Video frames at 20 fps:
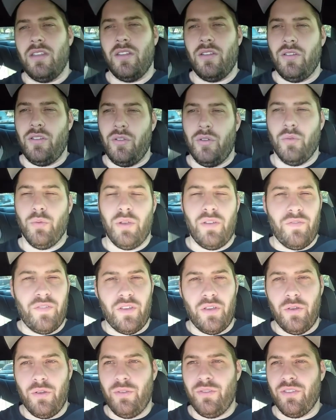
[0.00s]
to do
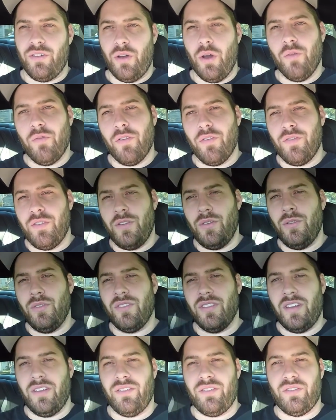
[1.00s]
reviews and overviews
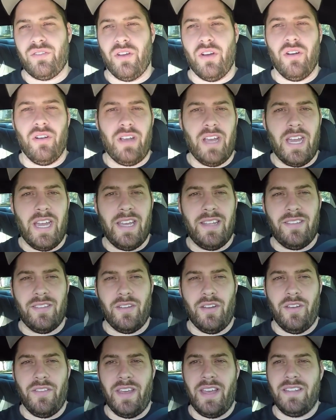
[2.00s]
and install guides and
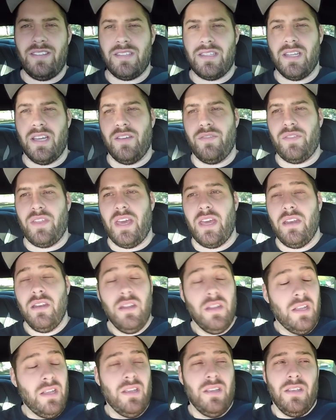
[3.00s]
all that stuff that,
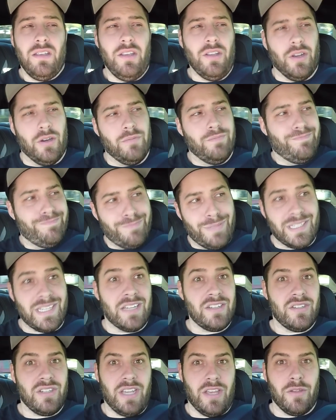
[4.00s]
you know,
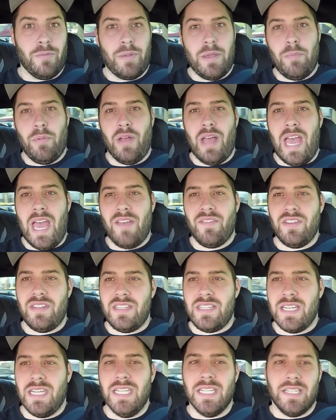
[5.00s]
potentially other people
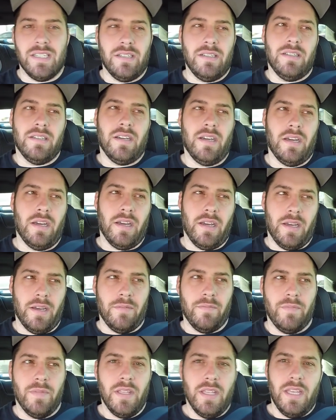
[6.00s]
haven't done.
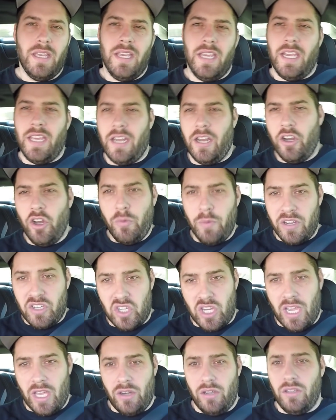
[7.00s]
And I know my
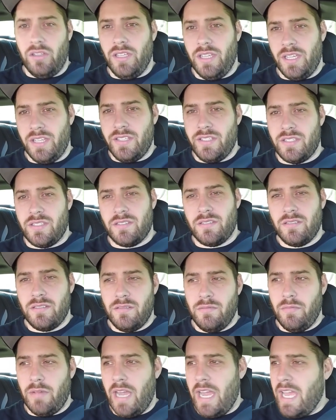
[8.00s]
channel is,
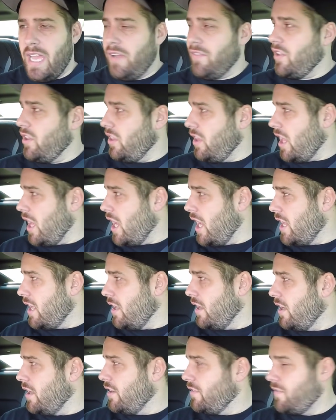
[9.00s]
I have a lot
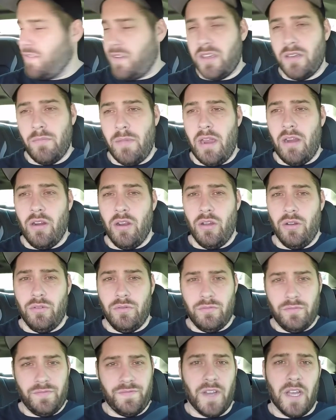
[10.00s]
of Camaro
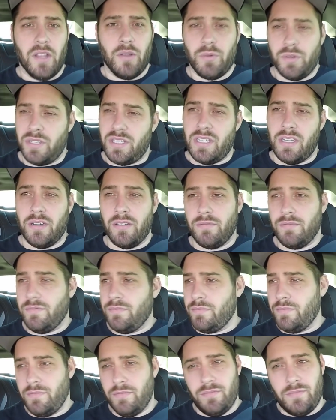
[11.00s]
followers here.
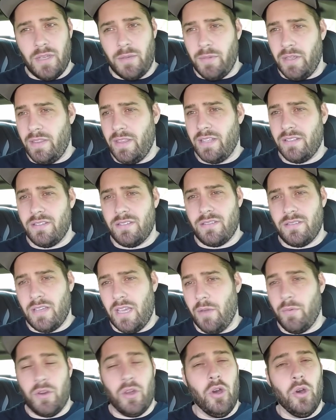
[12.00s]
I mean, that's,
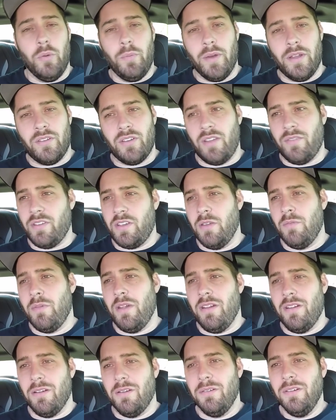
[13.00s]
I would hope. I drive a
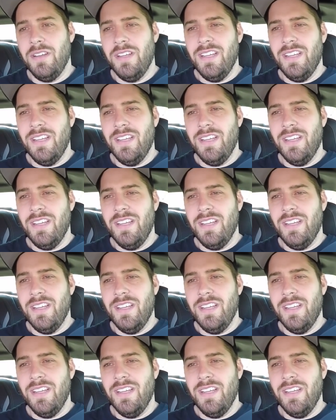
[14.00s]
Camaro.